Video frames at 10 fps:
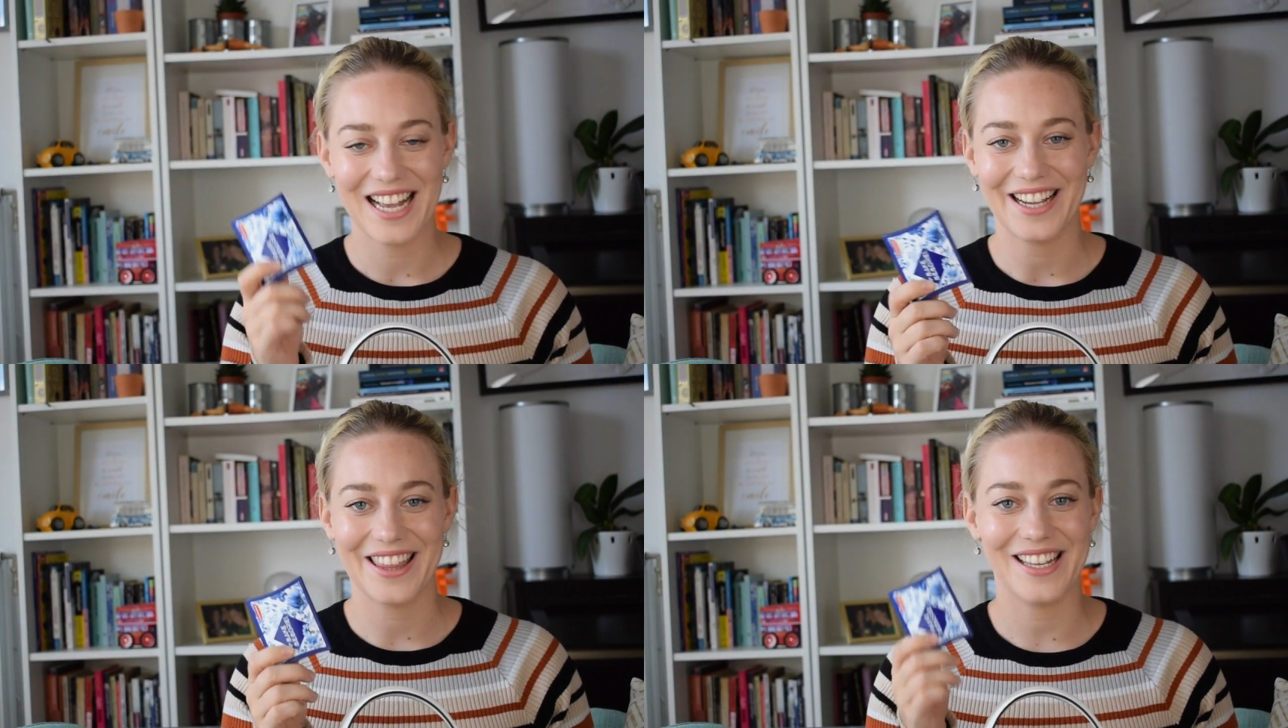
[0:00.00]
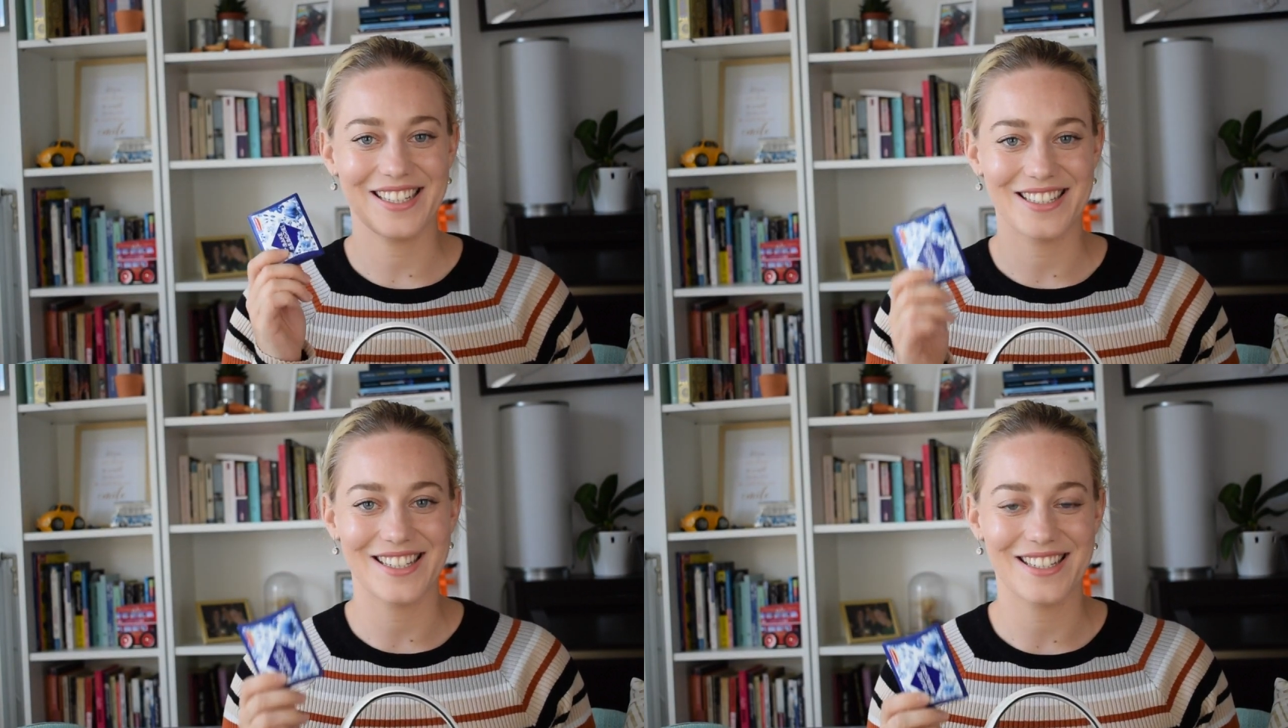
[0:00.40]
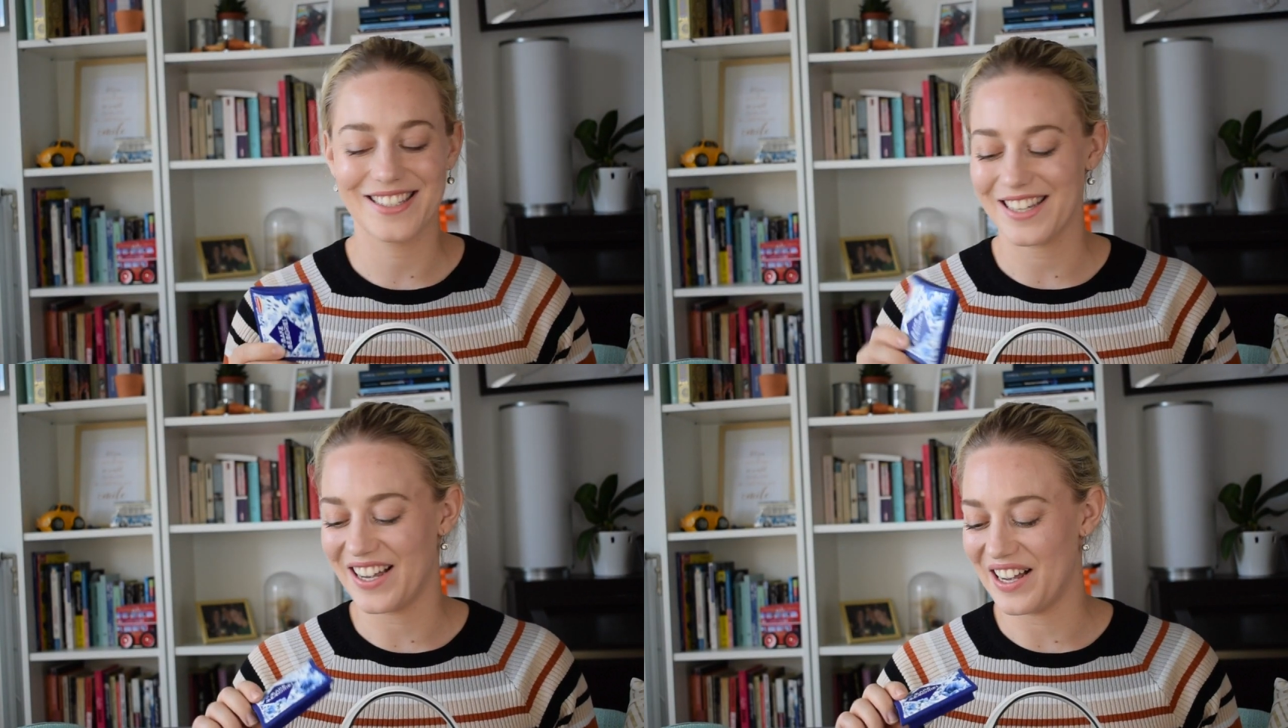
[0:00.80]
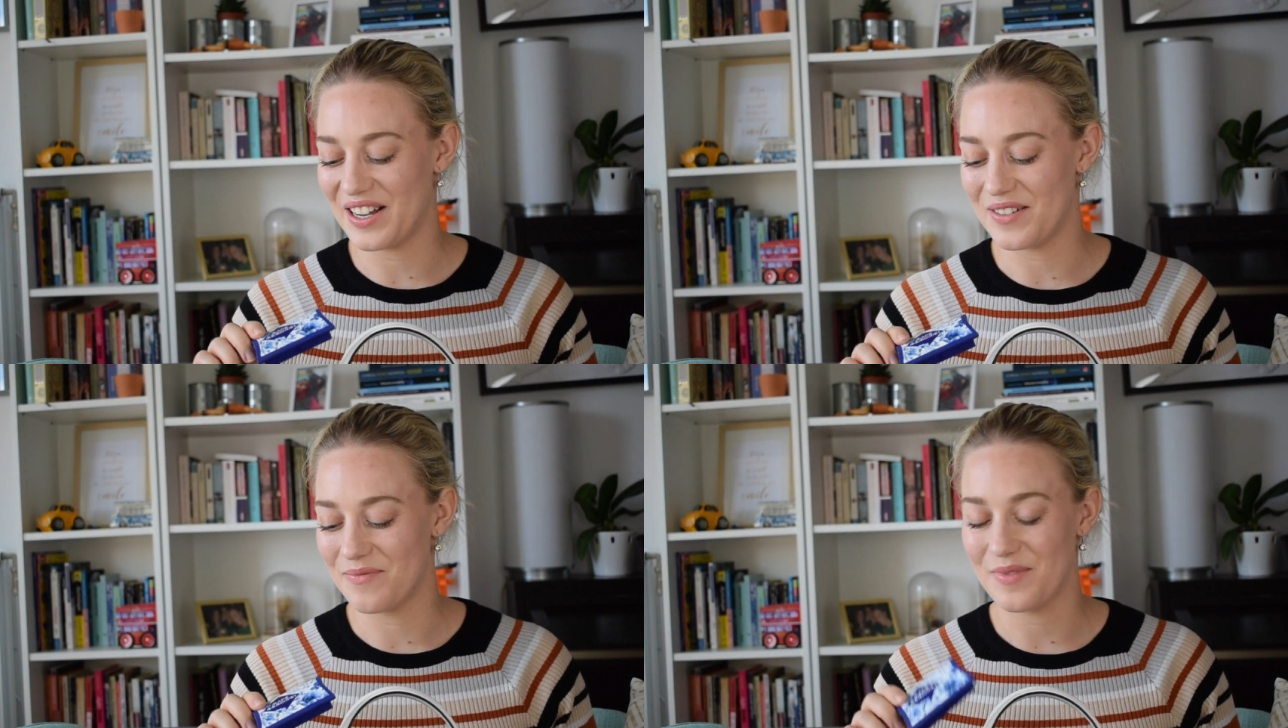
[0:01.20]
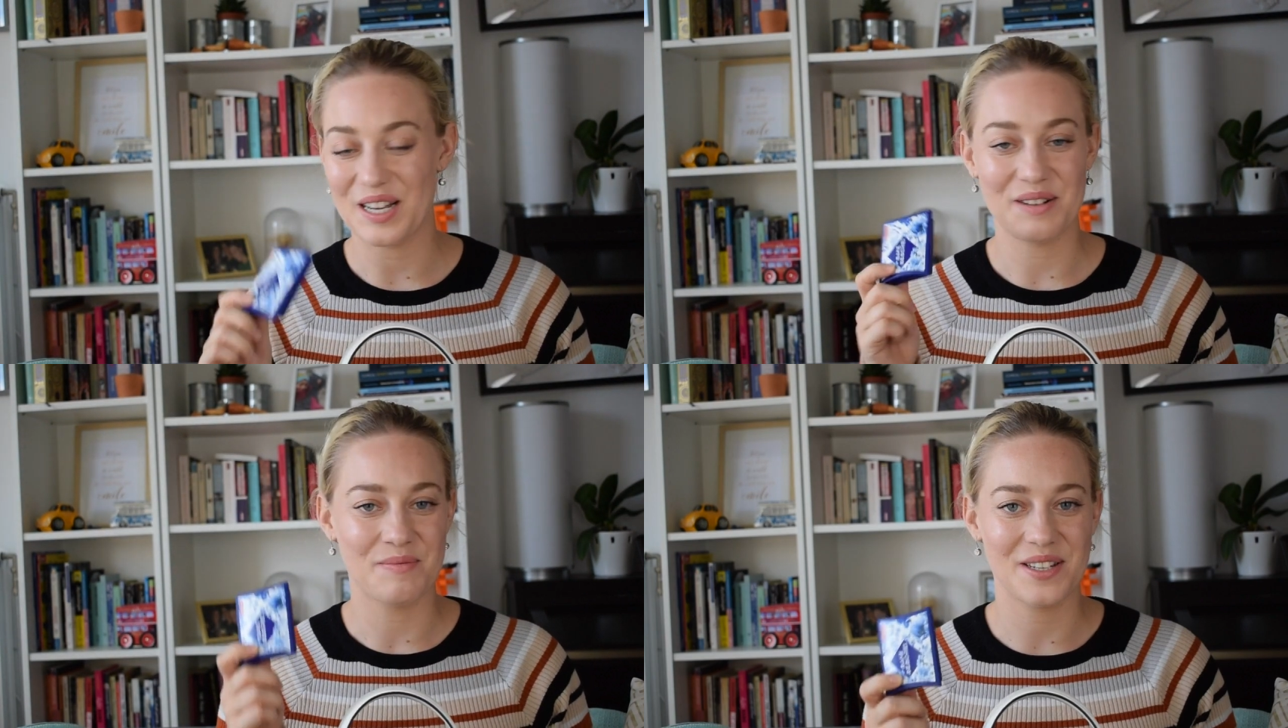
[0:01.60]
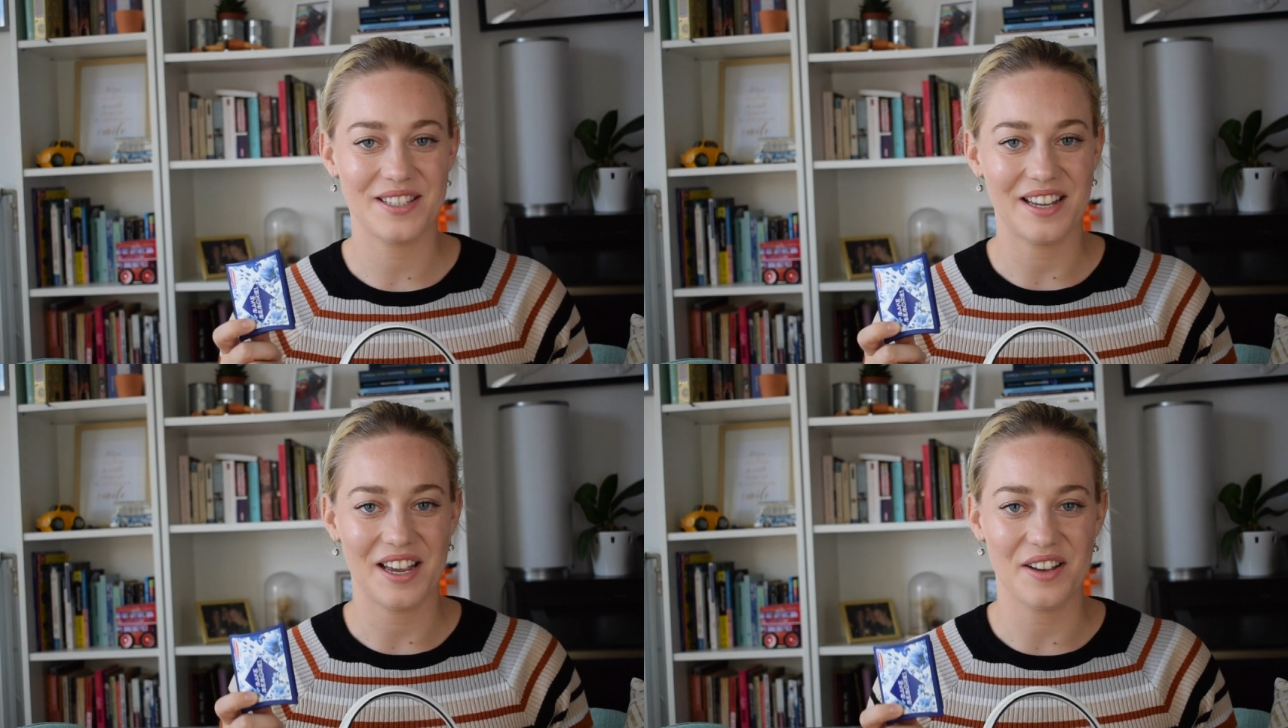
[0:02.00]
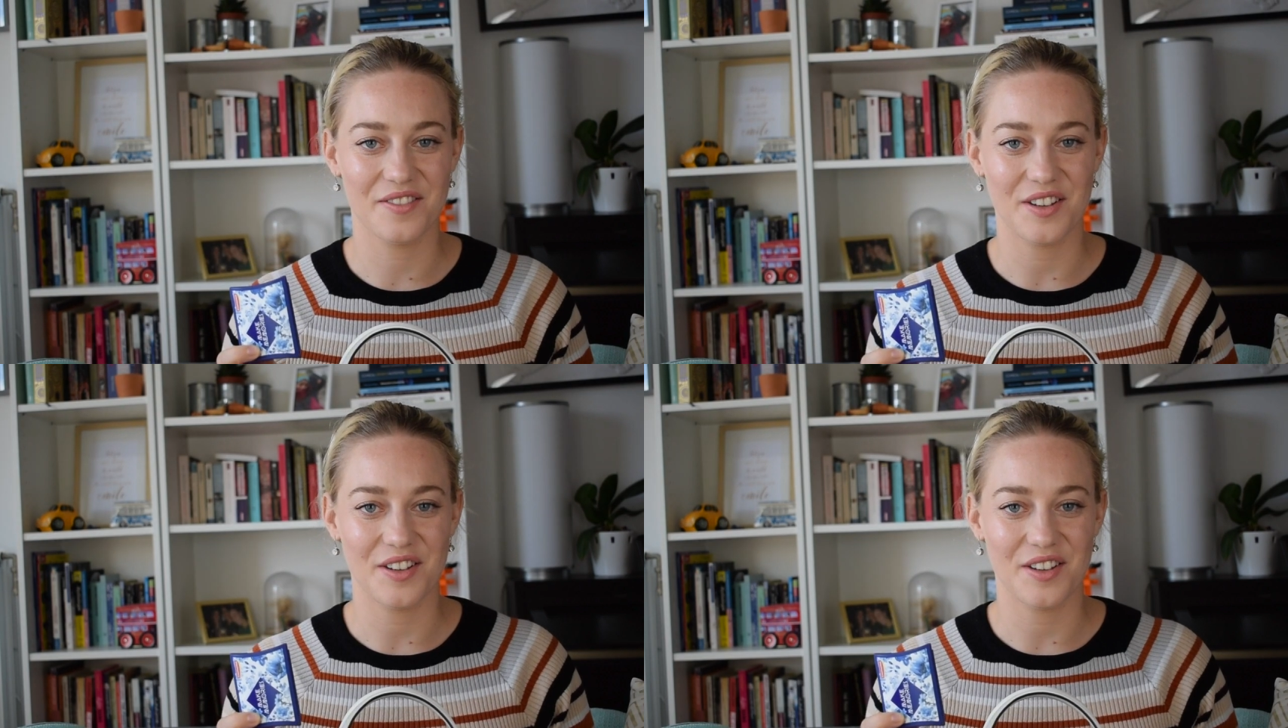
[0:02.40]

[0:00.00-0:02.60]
I think this is a must-have